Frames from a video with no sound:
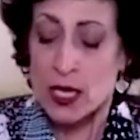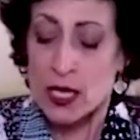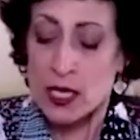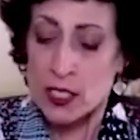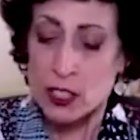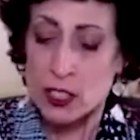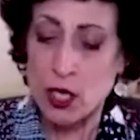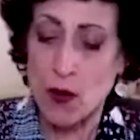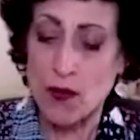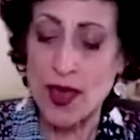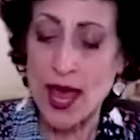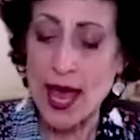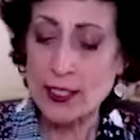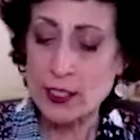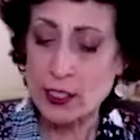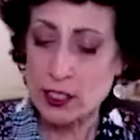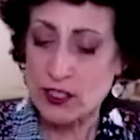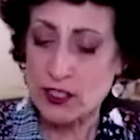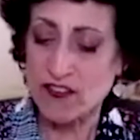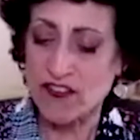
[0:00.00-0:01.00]
So
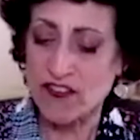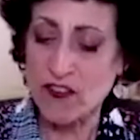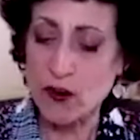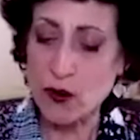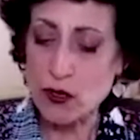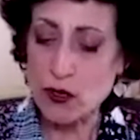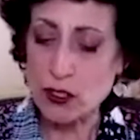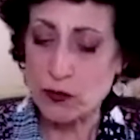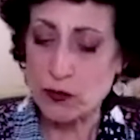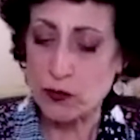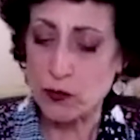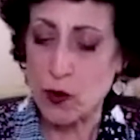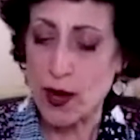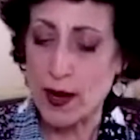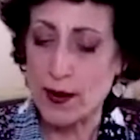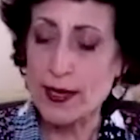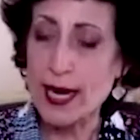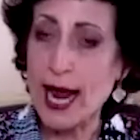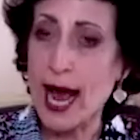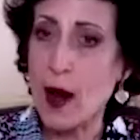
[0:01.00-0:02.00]
that's the first
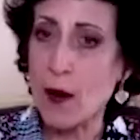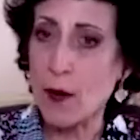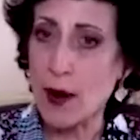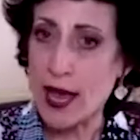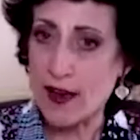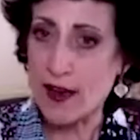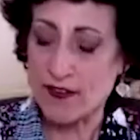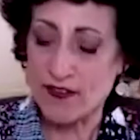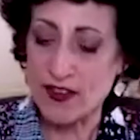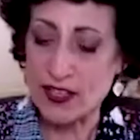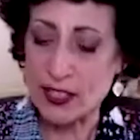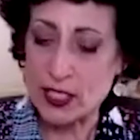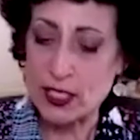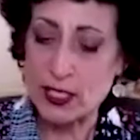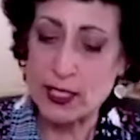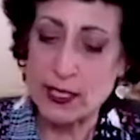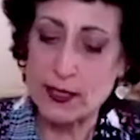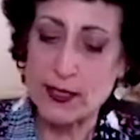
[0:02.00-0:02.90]
one. Now, if it's,